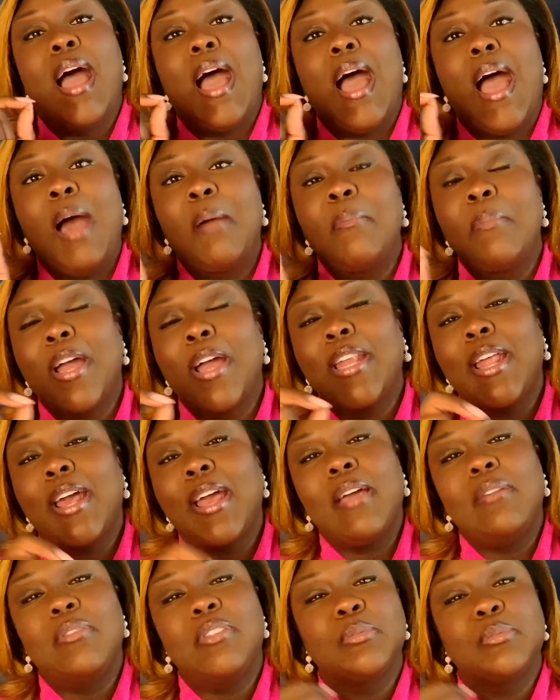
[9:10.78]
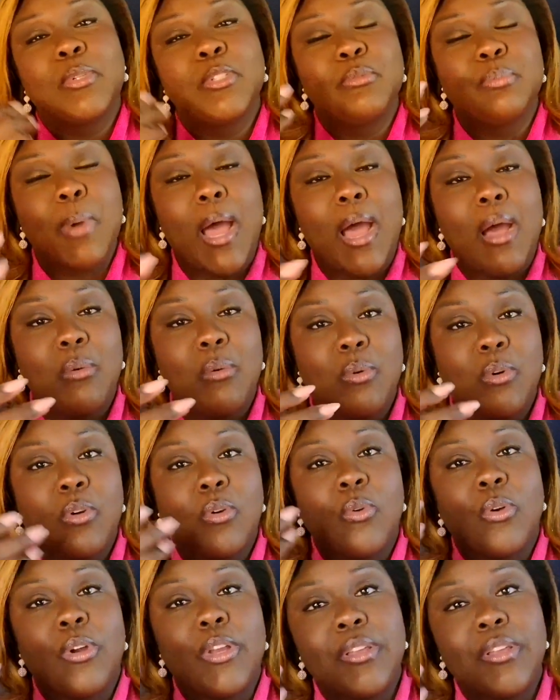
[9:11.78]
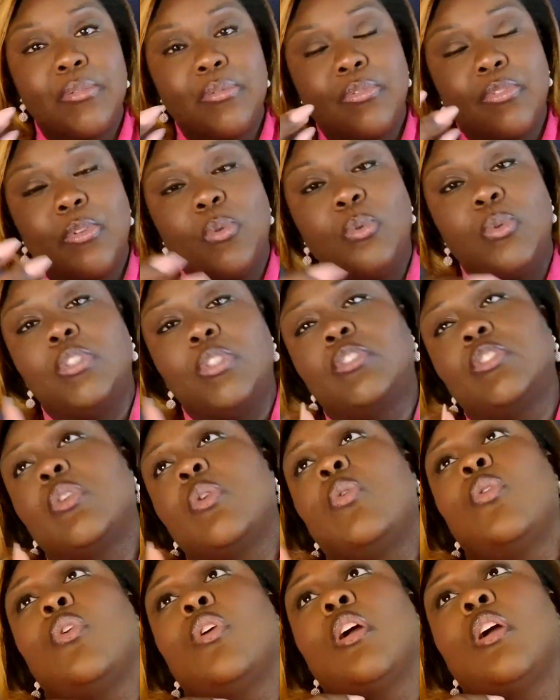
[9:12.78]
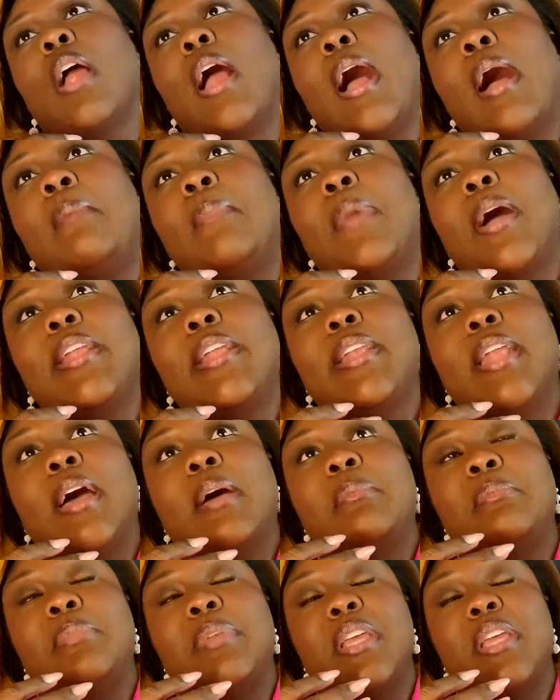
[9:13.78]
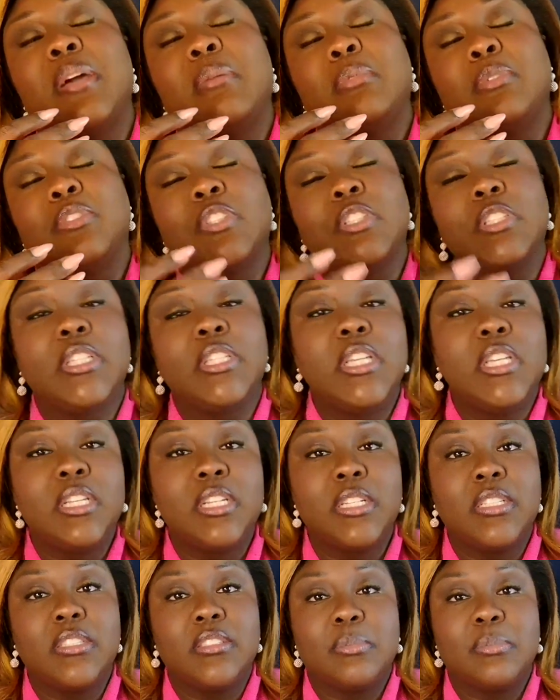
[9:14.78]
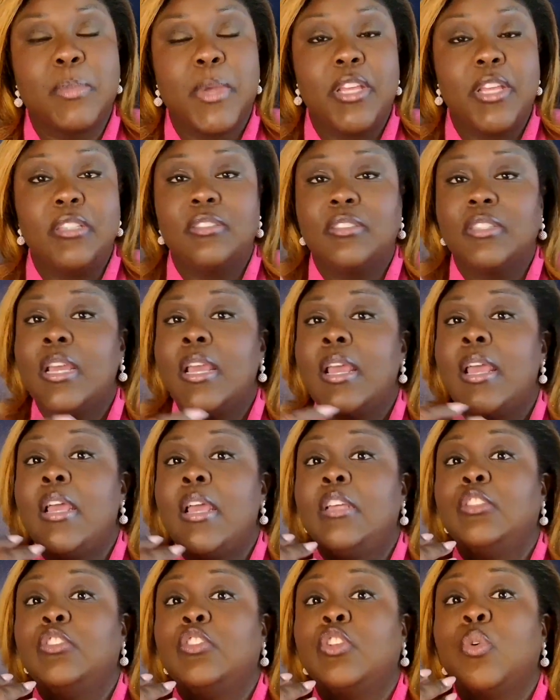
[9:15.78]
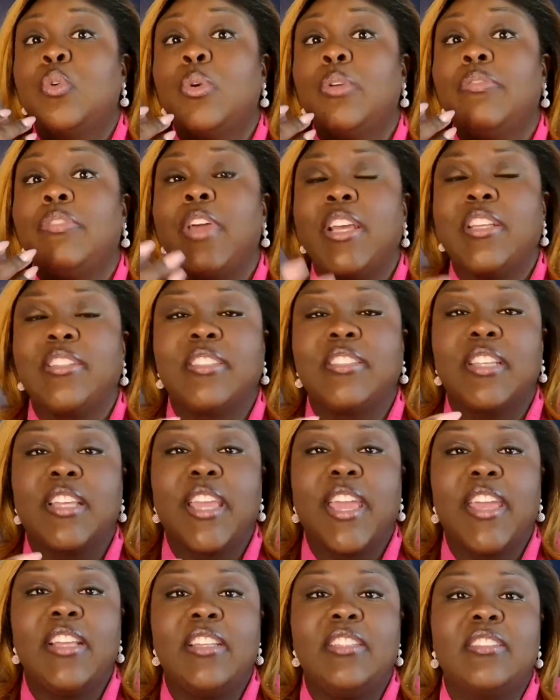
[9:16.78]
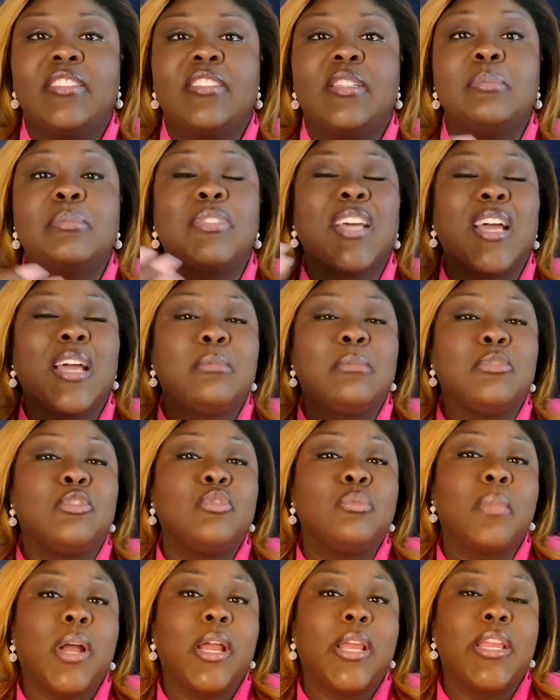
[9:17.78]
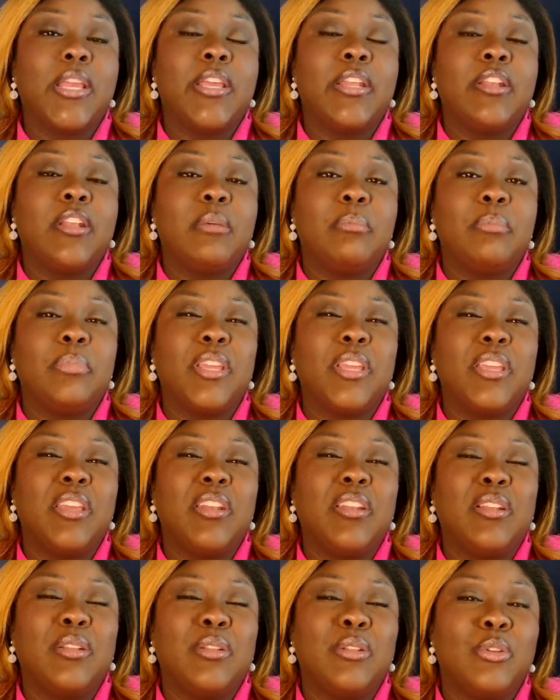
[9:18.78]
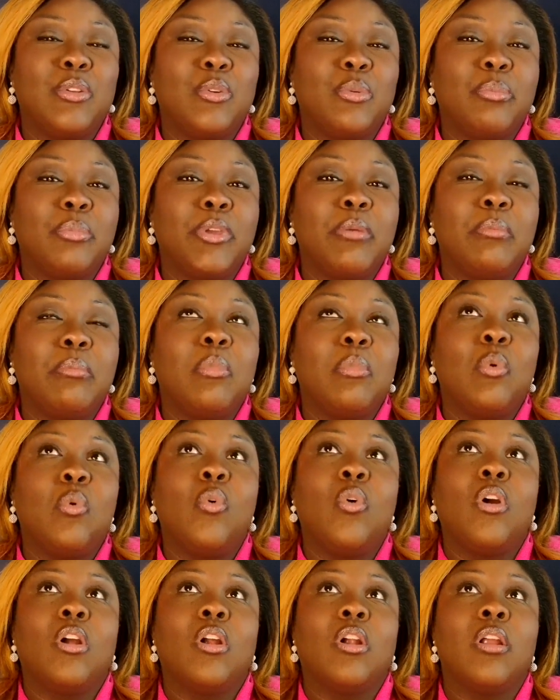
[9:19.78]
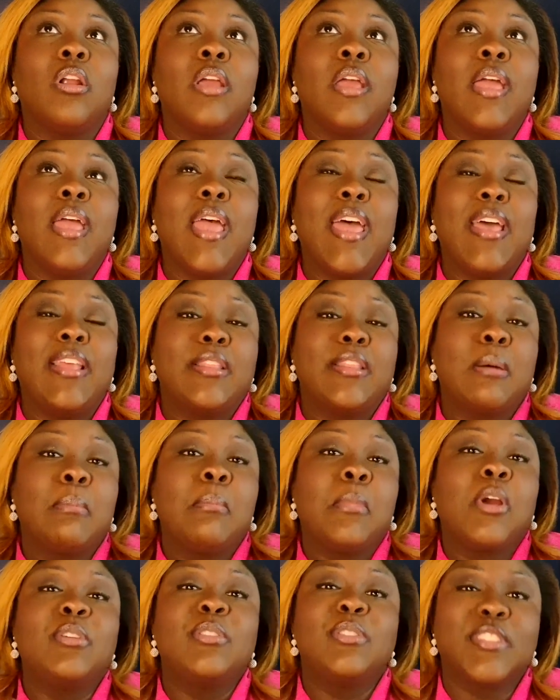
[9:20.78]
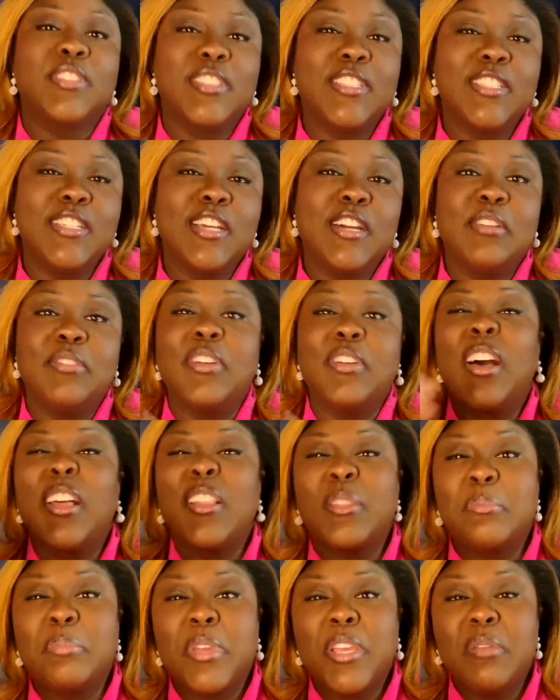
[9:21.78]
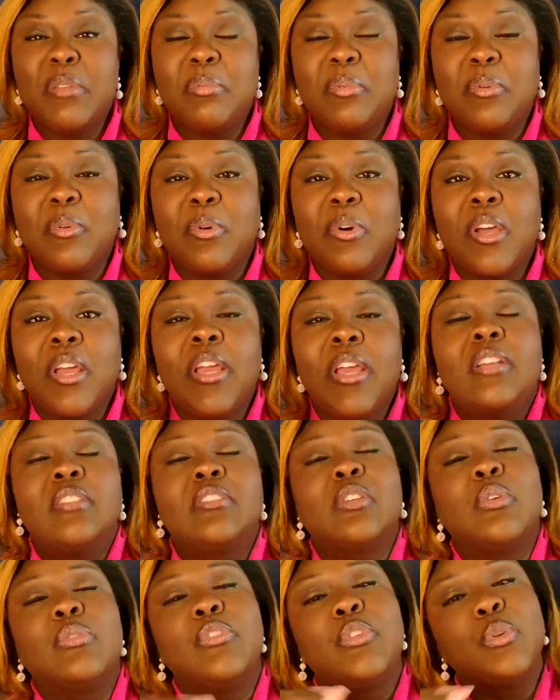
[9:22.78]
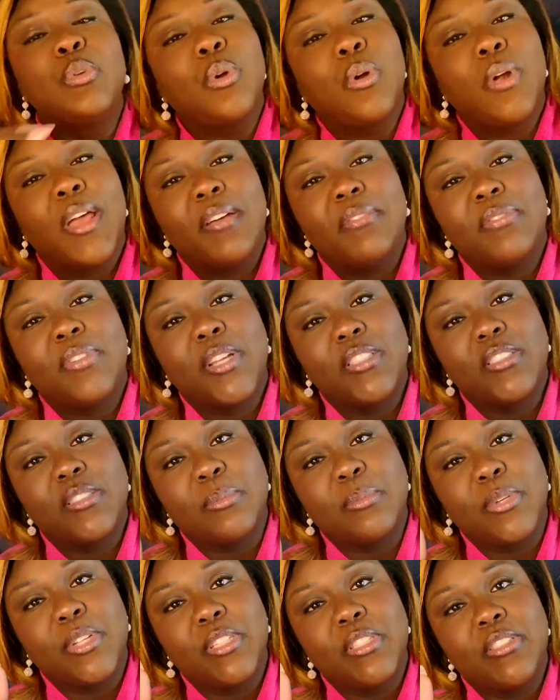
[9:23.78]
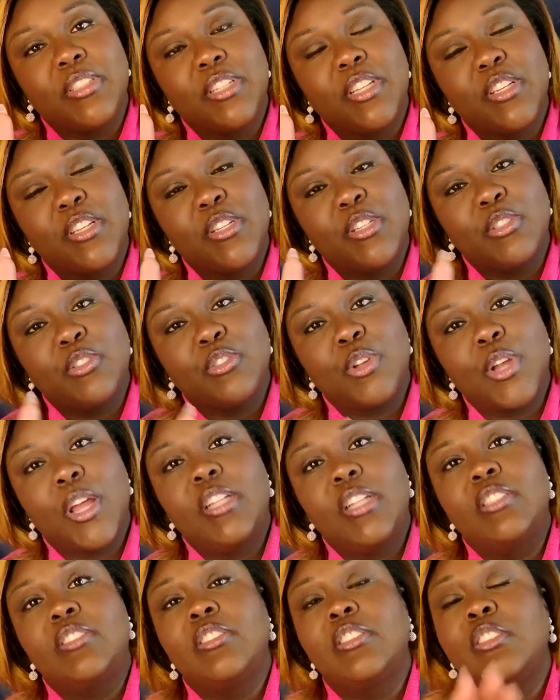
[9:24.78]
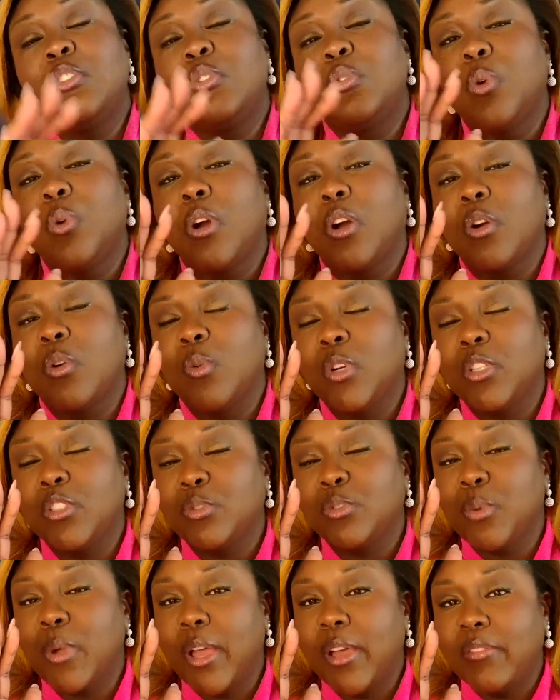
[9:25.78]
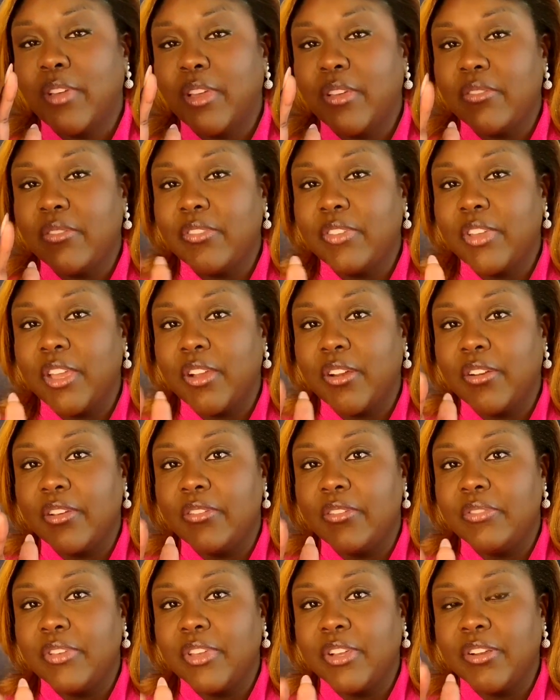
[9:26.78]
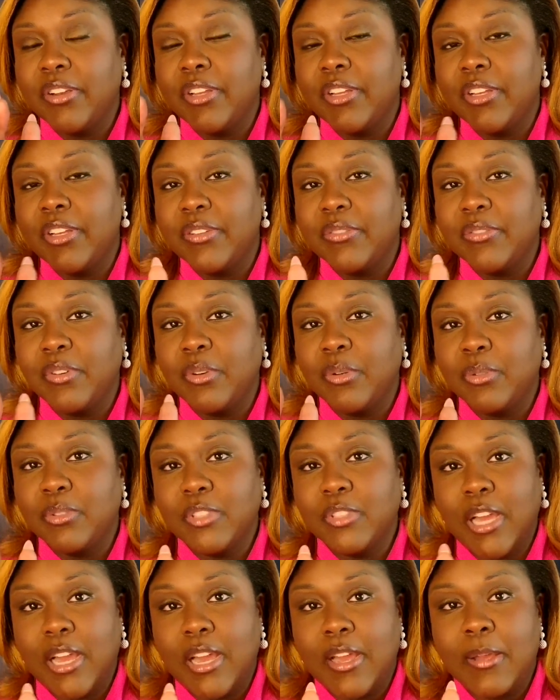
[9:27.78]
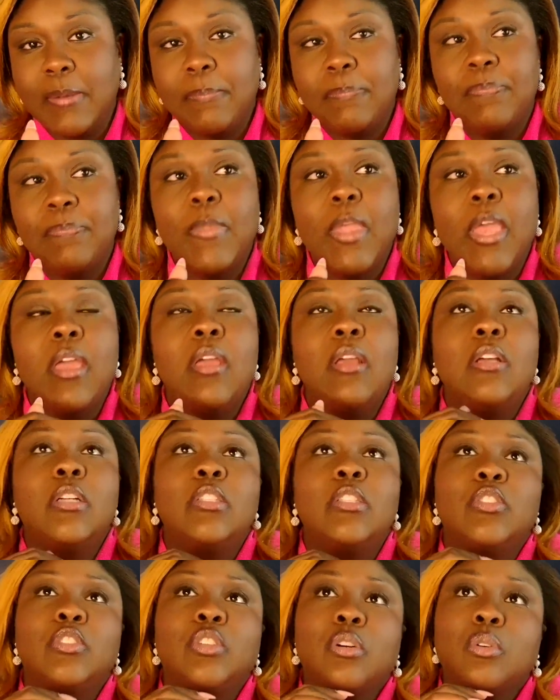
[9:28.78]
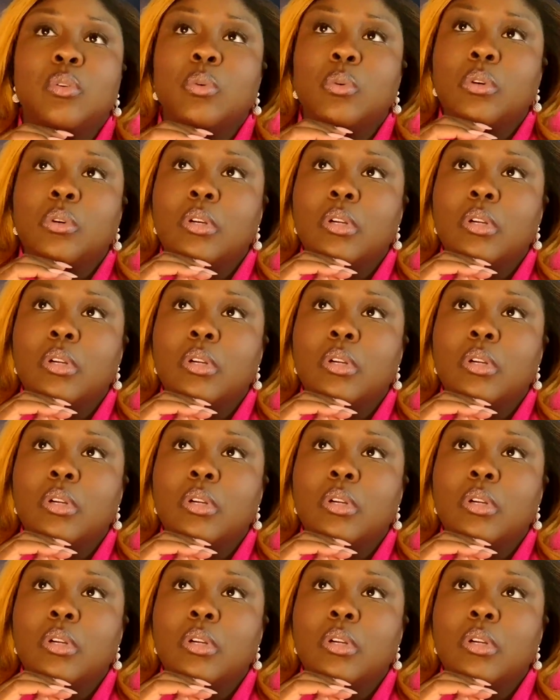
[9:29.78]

I might not have as much power or influence, or I might not be able to lead in this space. So if that's the case, sometimes you might end up being a little bit more at the mercy of other people. So if you don't have flexibility in your strategy, you are going to have a very, very difficult time. So